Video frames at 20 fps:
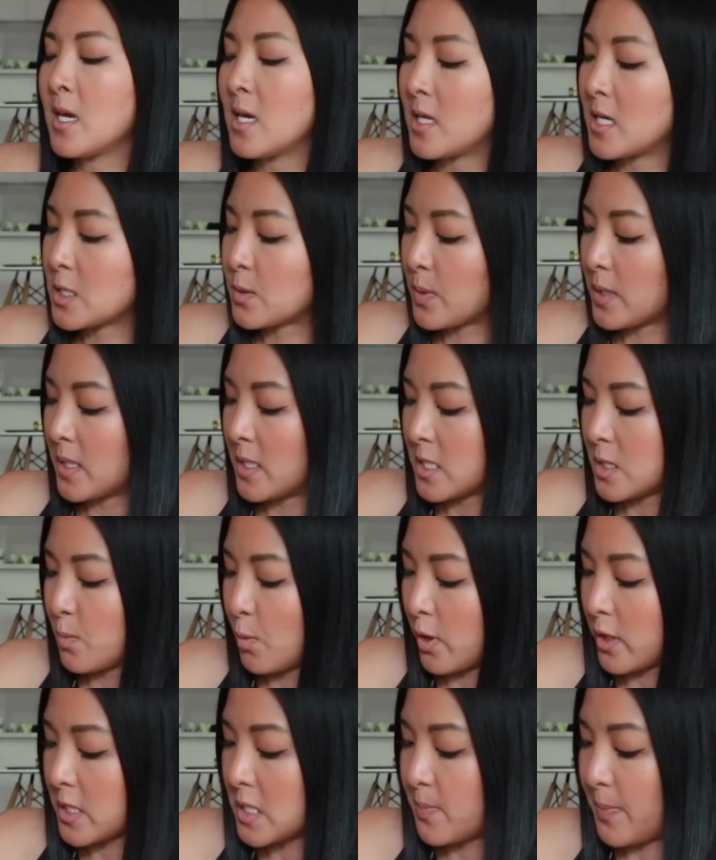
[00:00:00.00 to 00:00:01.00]
This one is
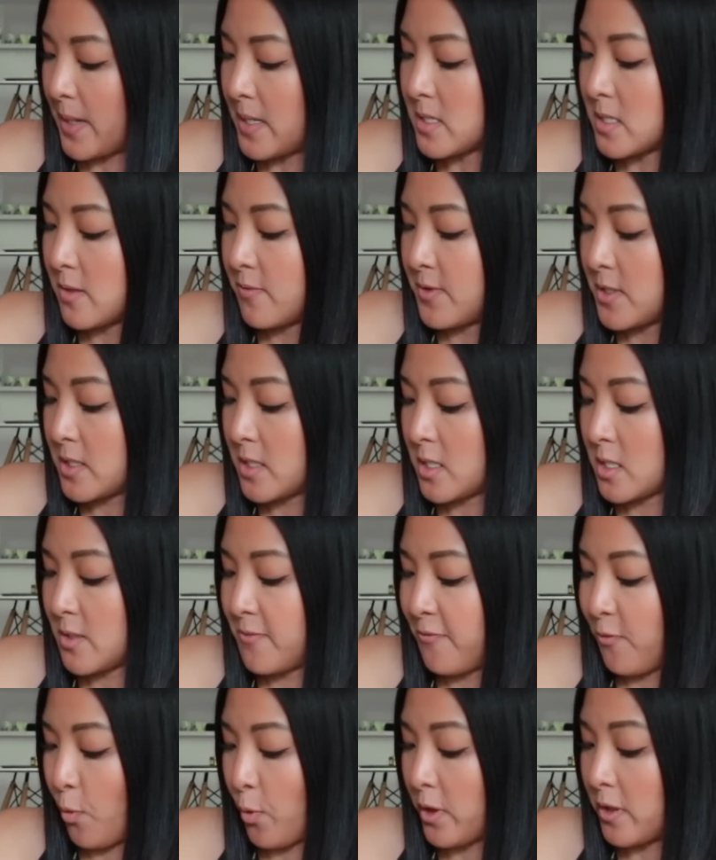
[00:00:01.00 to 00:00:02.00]
more expensive. This is
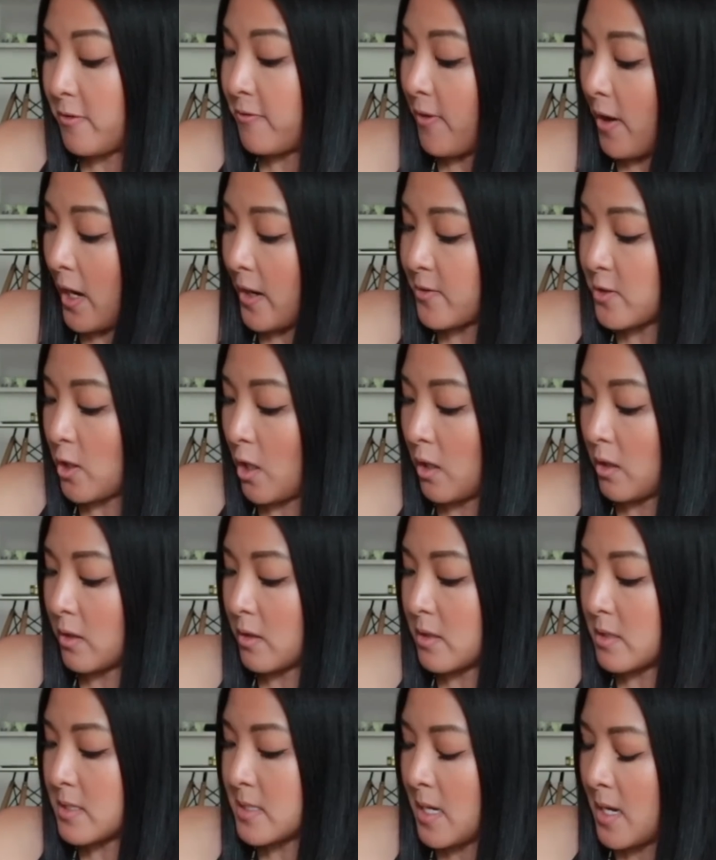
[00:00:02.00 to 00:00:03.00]

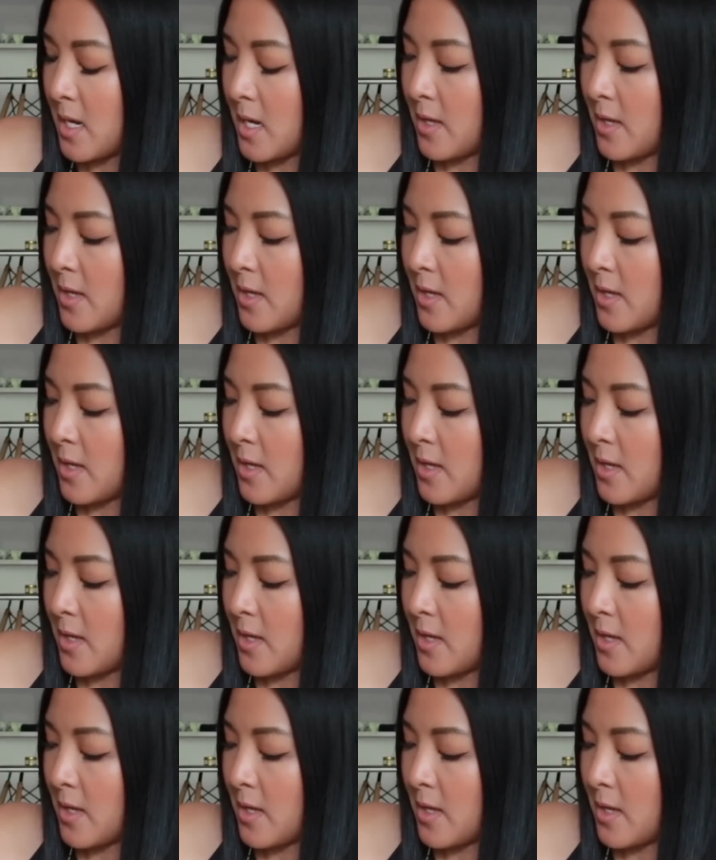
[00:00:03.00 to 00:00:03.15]
$45.